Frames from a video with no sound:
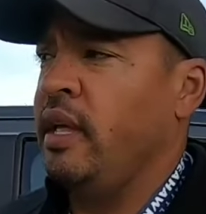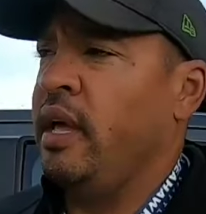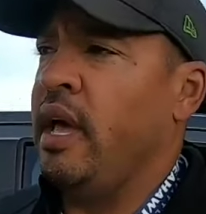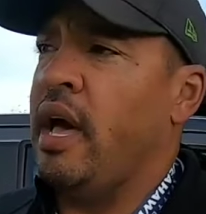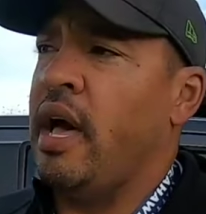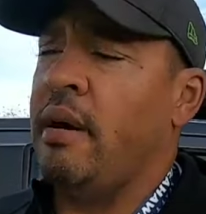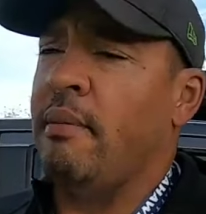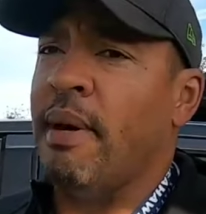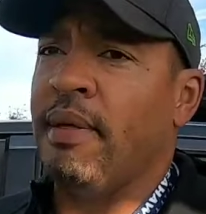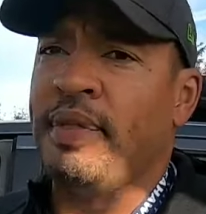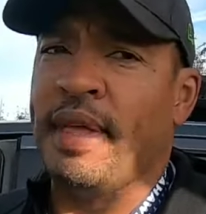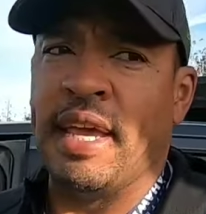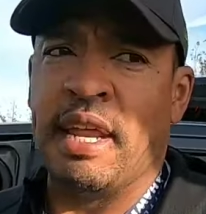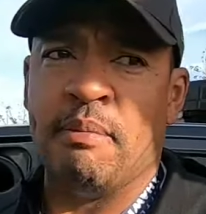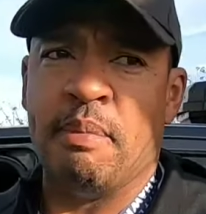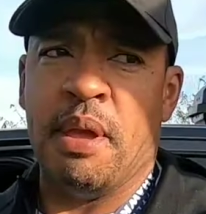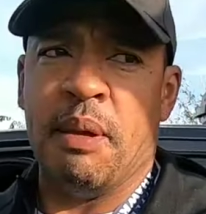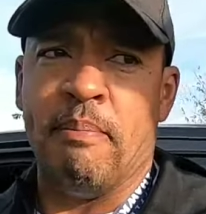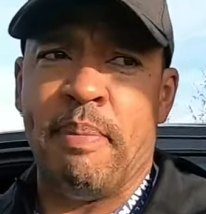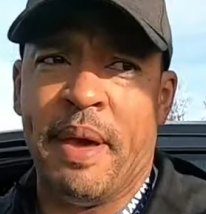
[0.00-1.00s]
I think it'd
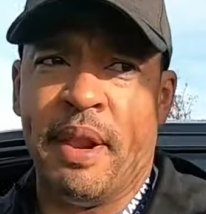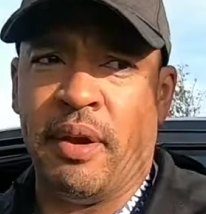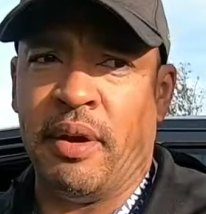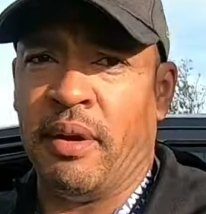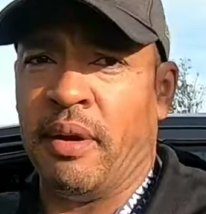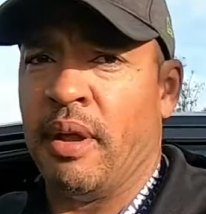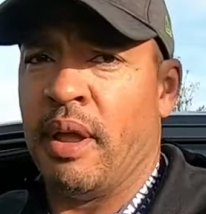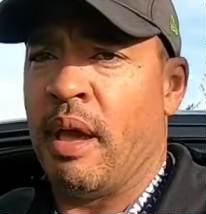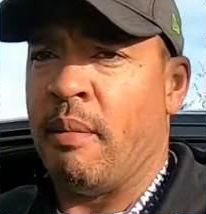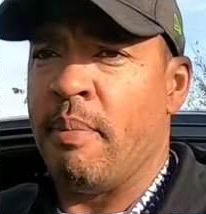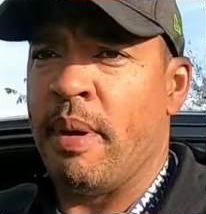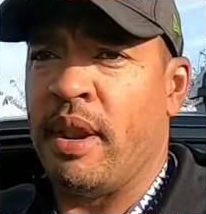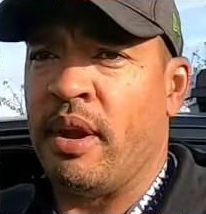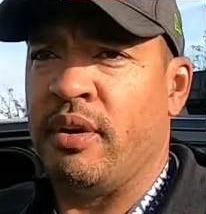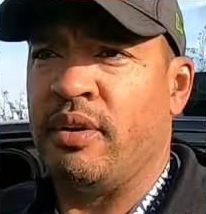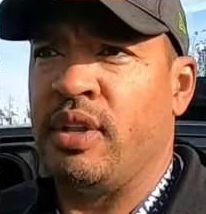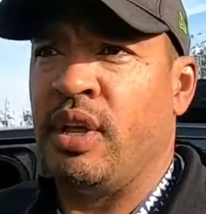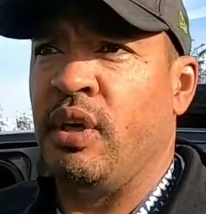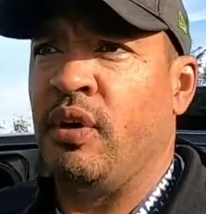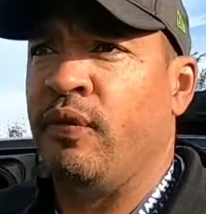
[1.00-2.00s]
be a better
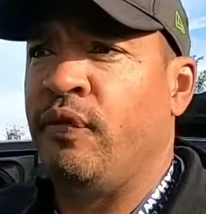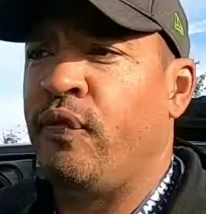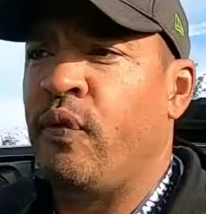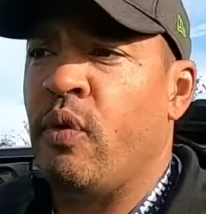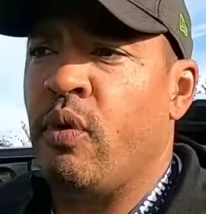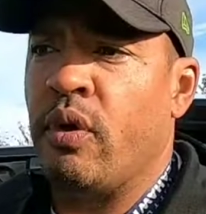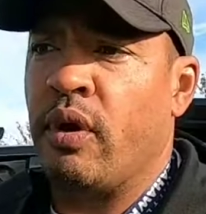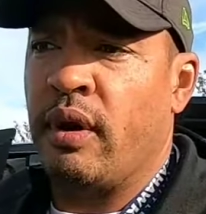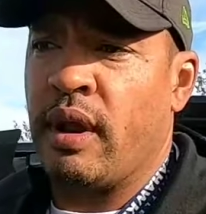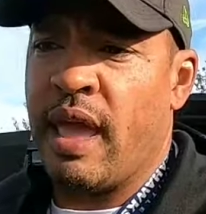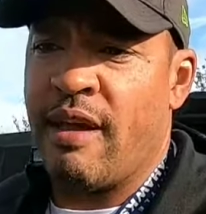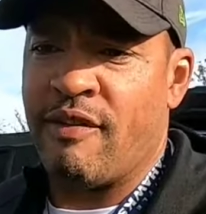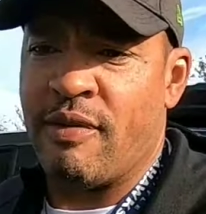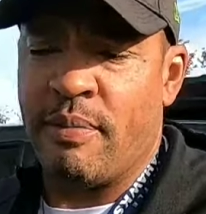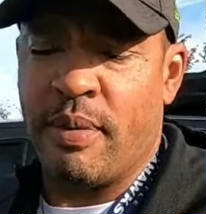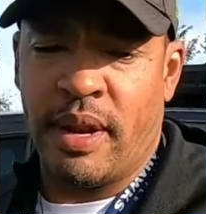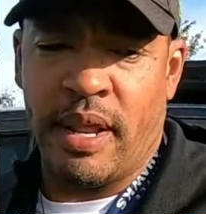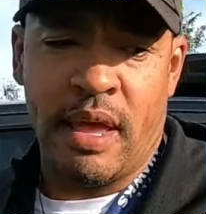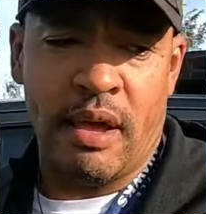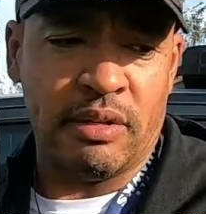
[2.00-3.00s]
deal for
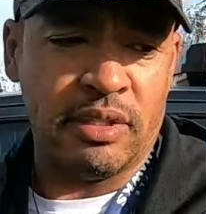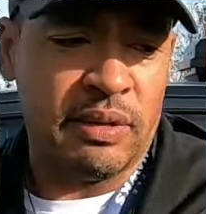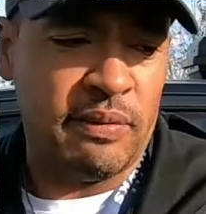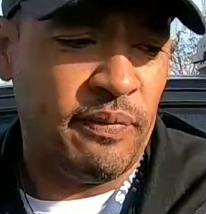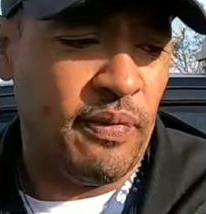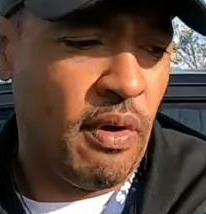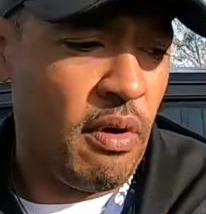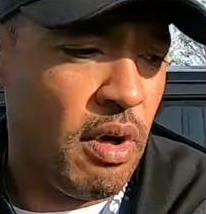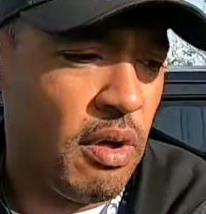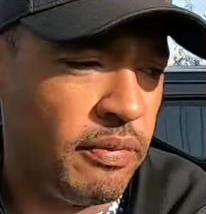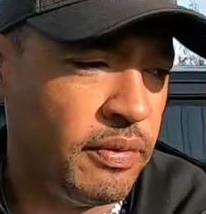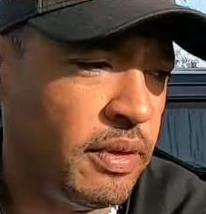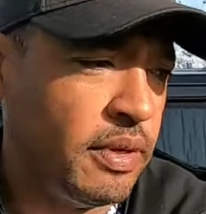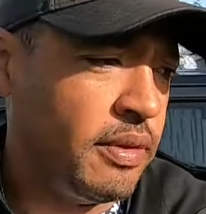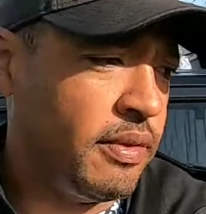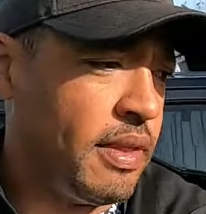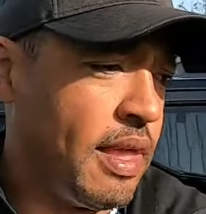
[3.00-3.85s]
everybody else involved.